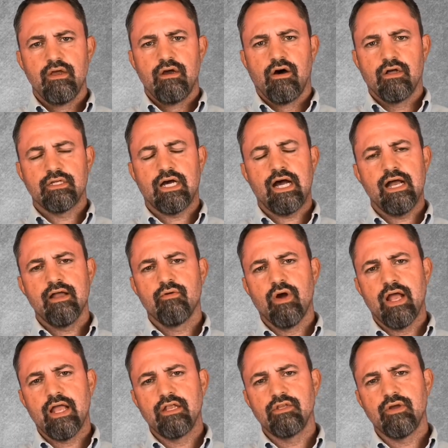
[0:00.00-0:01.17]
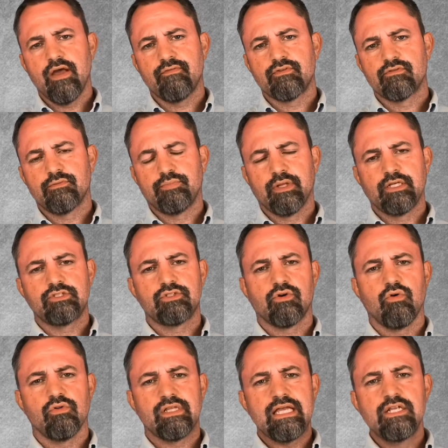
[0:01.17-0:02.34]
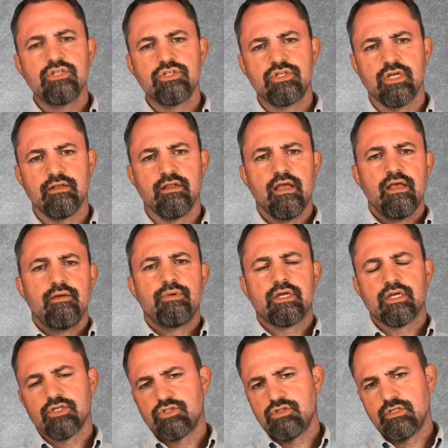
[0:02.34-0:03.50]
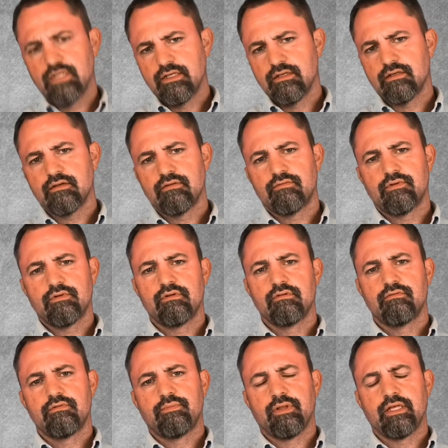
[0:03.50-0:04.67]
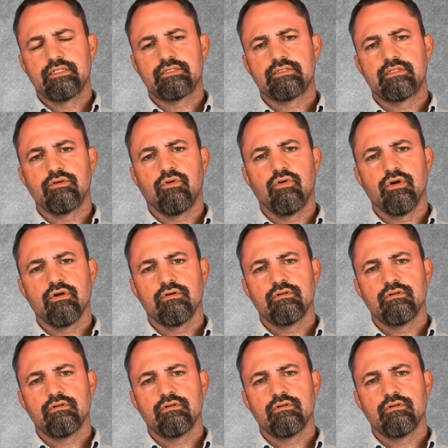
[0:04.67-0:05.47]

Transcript: on the highway and you have to replace your whole engine because you didn't replace the oil.